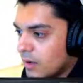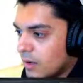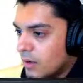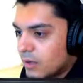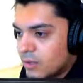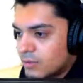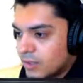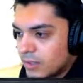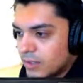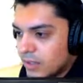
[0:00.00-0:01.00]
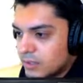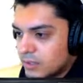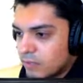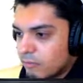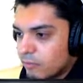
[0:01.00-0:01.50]
I guess we could attach
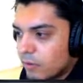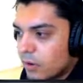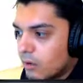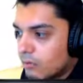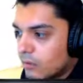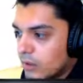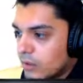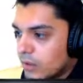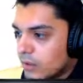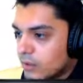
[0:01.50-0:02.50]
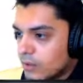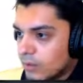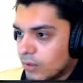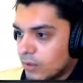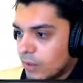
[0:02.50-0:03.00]
anything we want, really. It doesn't
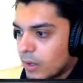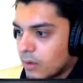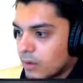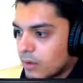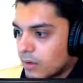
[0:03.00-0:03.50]
really matter.